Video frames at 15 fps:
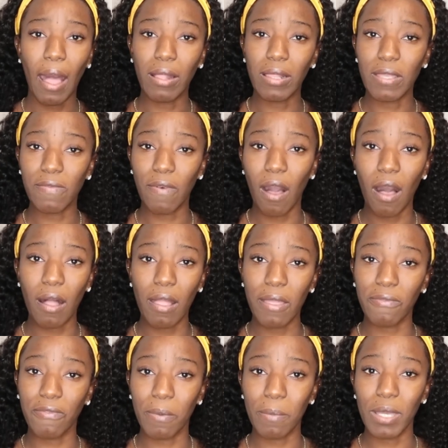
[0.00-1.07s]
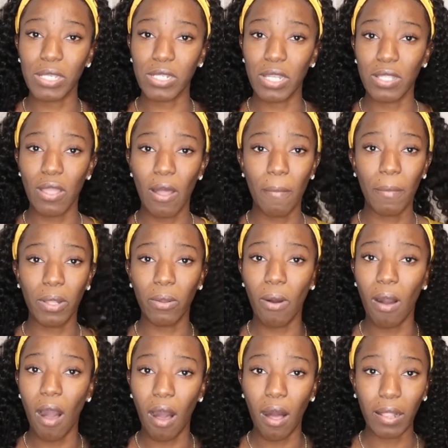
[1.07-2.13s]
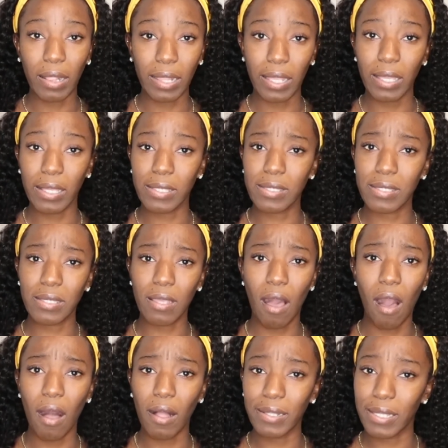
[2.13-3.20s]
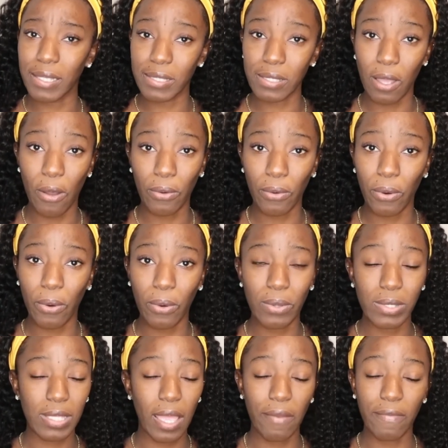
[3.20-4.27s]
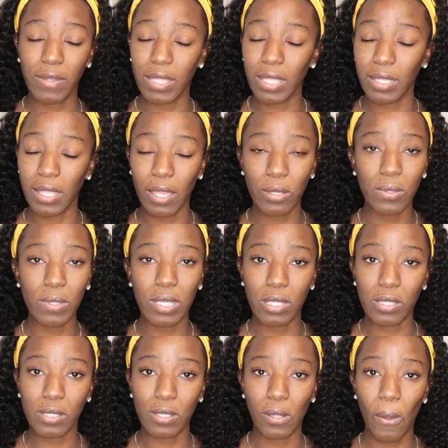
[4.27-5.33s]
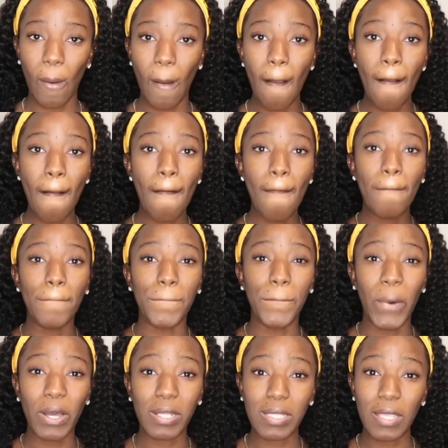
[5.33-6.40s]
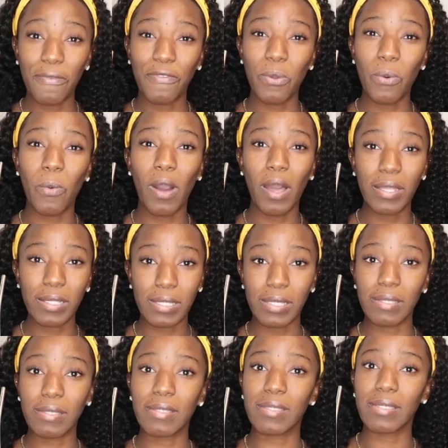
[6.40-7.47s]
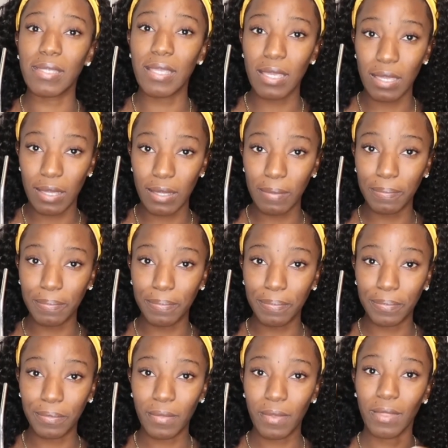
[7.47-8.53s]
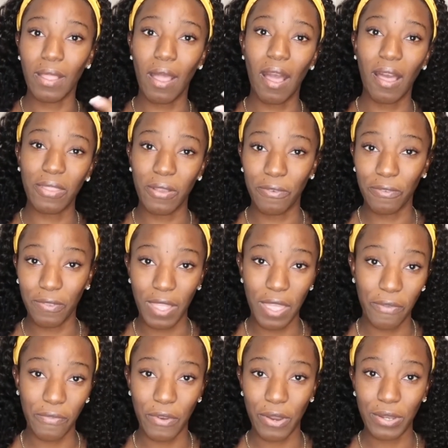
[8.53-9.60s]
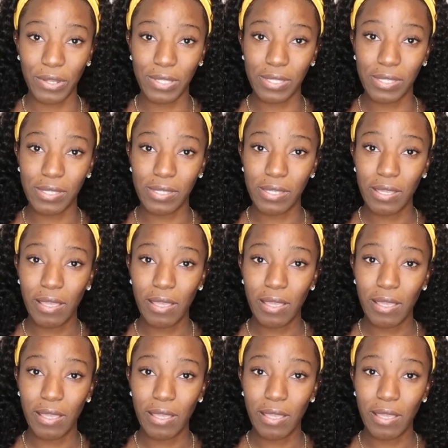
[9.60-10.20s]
I'll leave all information down below, all links, all discount codes, everything that you need to know. But if you want to see the other flavors